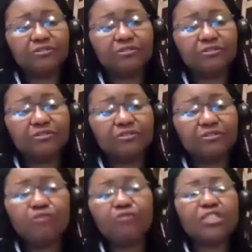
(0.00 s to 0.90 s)
they don't
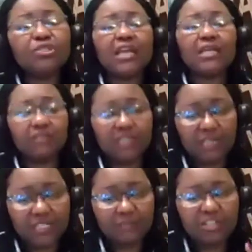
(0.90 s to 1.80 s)
overdo
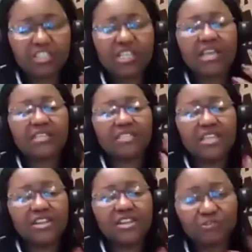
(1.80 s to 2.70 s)
anything, especially
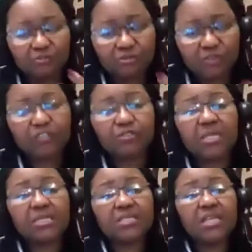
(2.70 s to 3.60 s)
in the area of food and
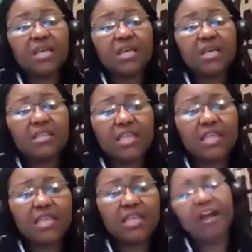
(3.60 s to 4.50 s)
drinks. They
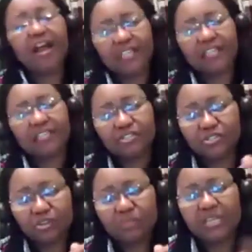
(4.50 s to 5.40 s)
are fine
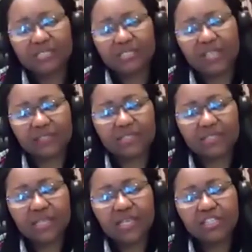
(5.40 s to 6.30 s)
to some
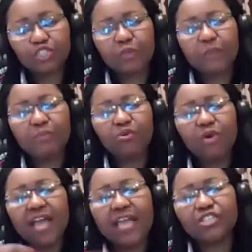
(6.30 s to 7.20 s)
extent. It's people
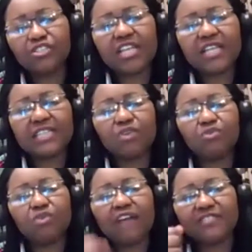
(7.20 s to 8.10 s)
who are
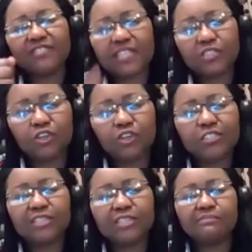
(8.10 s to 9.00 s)
educated, who have
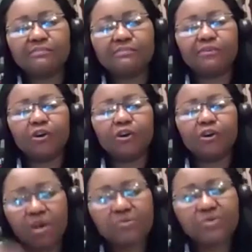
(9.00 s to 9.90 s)
status symbol,
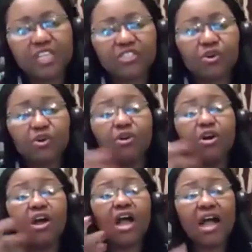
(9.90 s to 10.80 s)
who are rich
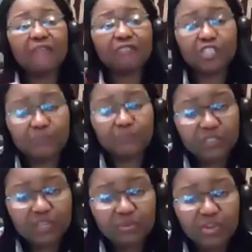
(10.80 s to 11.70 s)
or have
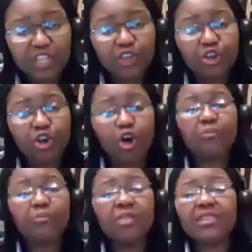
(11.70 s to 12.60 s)
disposable
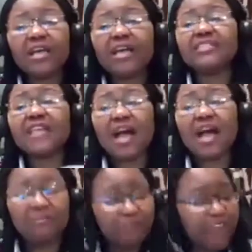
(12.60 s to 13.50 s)
income that
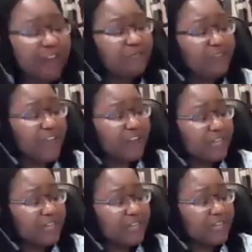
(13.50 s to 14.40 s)
are very,
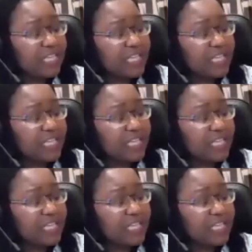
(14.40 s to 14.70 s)
very